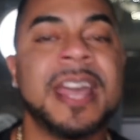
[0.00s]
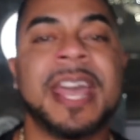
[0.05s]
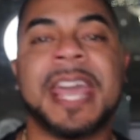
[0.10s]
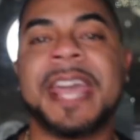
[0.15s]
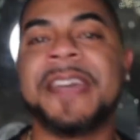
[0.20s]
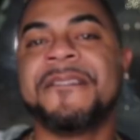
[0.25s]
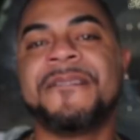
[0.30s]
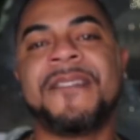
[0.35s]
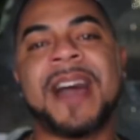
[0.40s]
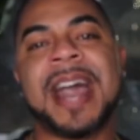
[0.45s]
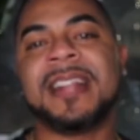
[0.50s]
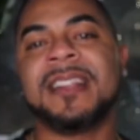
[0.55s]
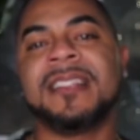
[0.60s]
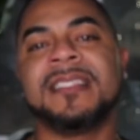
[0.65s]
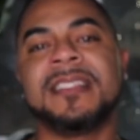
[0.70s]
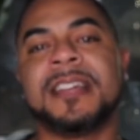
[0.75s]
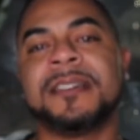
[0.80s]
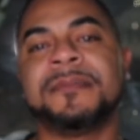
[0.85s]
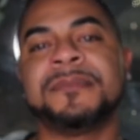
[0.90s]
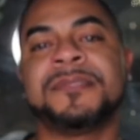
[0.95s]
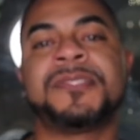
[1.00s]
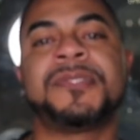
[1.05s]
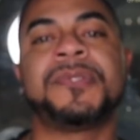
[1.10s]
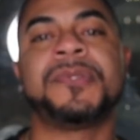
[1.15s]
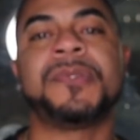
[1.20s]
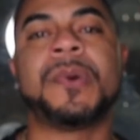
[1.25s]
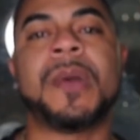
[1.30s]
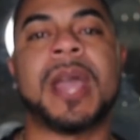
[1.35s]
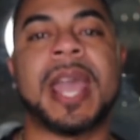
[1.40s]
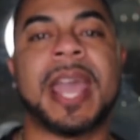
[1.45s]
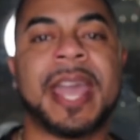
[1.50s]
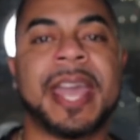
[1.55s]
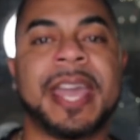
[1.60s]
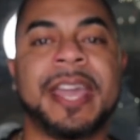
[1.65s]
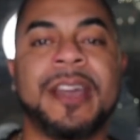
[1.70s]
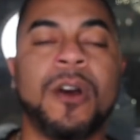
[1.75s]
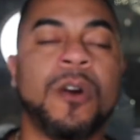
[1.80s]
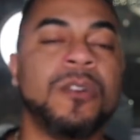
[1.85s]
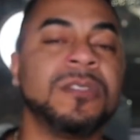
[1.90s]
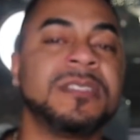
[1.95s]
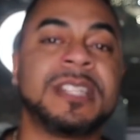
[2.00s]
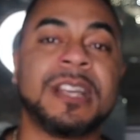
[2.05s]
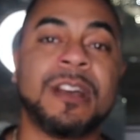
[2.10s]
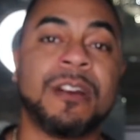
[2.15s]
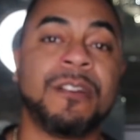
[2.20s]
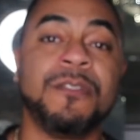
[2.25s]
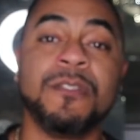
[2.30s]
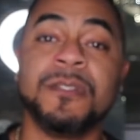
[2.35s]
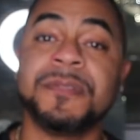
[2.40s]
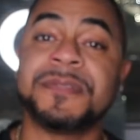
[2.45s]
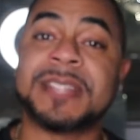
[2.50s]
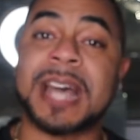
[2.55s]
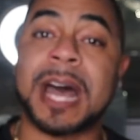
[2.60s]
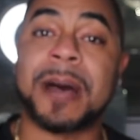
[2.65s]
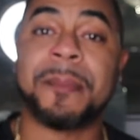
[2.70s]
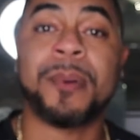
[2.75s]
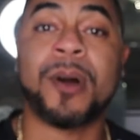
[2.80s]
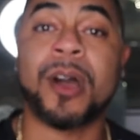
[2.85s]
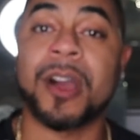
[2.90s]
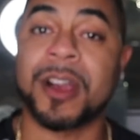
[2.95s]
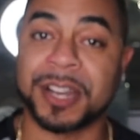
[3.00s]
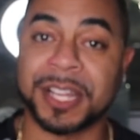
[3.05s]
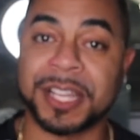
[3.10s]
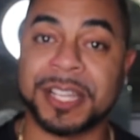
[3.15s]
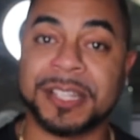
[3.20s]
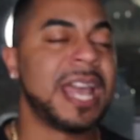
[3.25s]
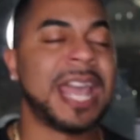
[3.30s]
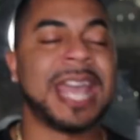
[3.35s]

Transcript: inviting them to a hotel rooftop party.